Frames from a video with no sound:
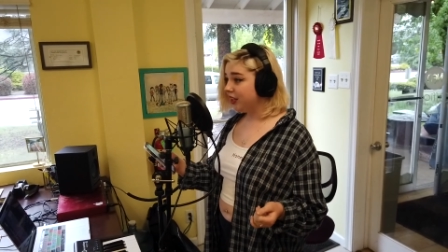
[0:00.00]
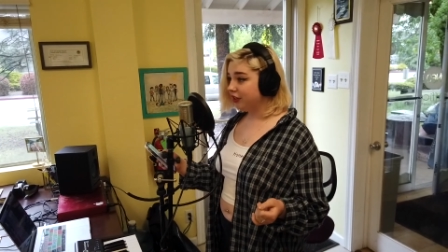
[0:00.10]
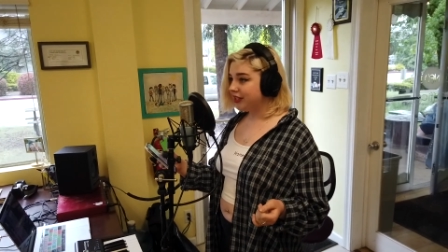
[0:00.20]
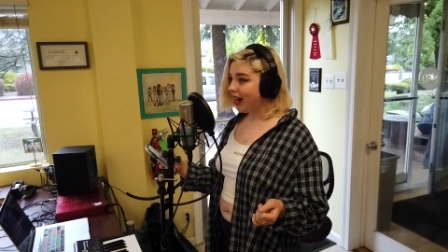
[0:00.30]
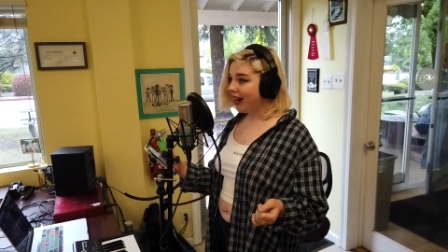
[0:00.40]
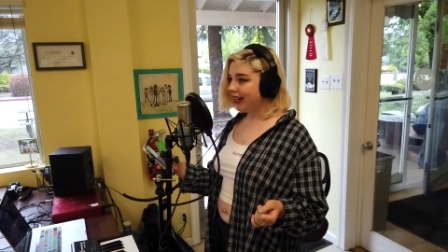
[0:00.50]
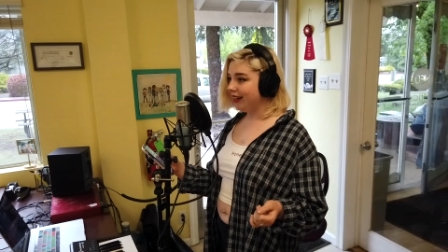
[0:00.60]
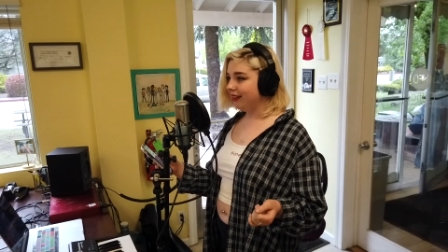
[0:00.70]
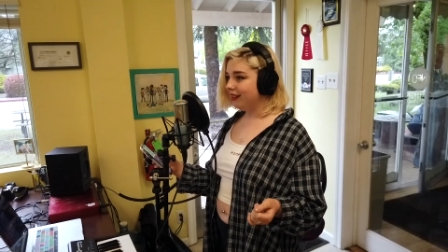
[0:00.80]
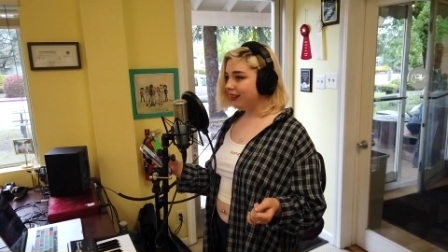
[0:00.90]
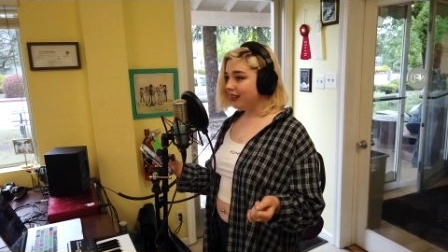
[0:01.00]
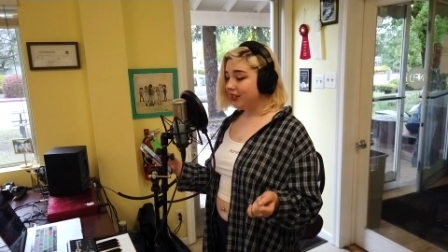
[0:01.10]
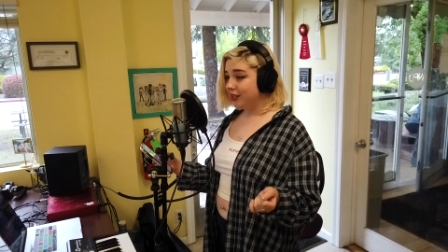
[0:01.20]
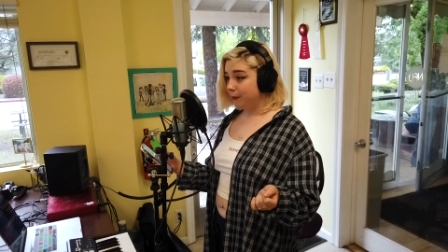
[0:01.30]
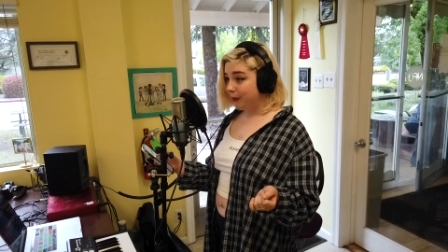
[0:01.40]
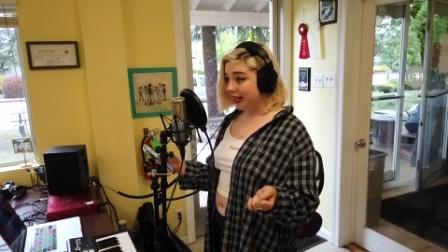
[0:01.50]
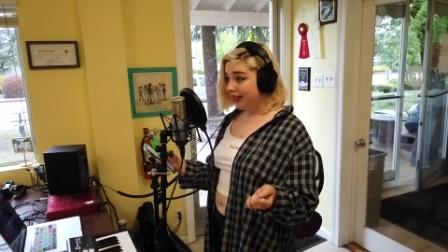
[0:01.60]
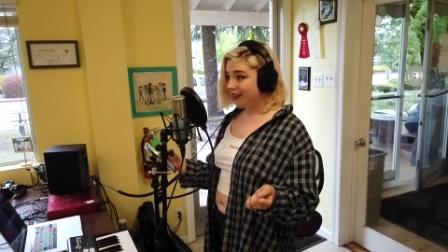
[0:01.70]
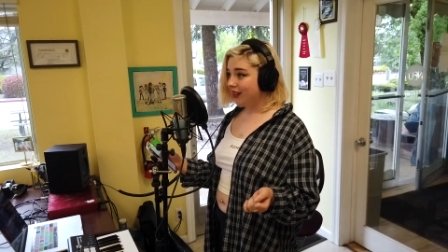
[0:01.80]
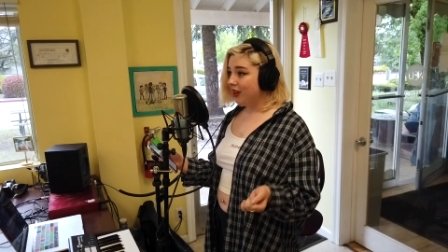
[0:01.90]
You're dying to
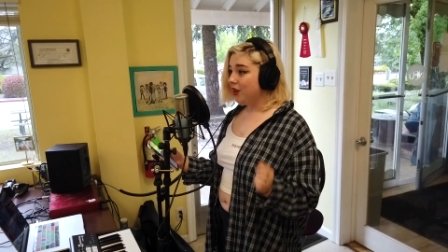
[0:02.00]
be